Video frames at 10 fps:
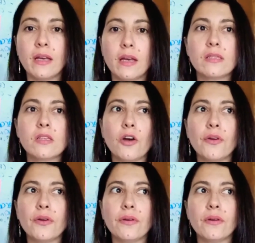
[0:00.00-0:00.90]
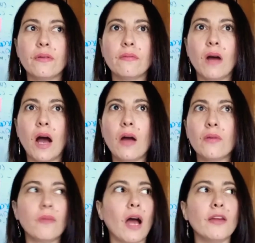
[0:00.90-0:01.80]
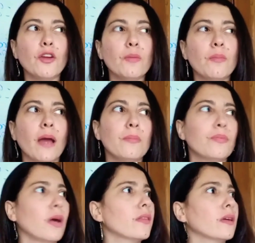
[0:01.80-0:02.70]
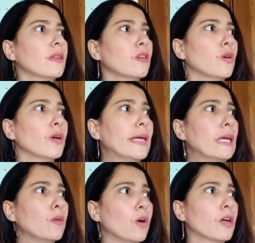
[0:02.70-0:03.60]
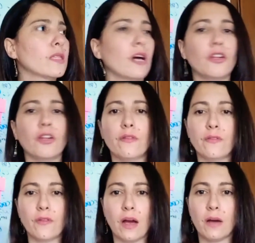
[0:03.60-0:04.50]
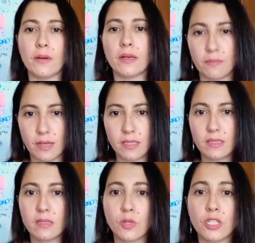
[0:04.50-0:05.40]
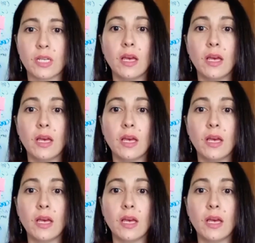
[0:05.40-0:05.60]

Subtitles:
So I know my brother-in-law, he works, I don't know if my sister's watching,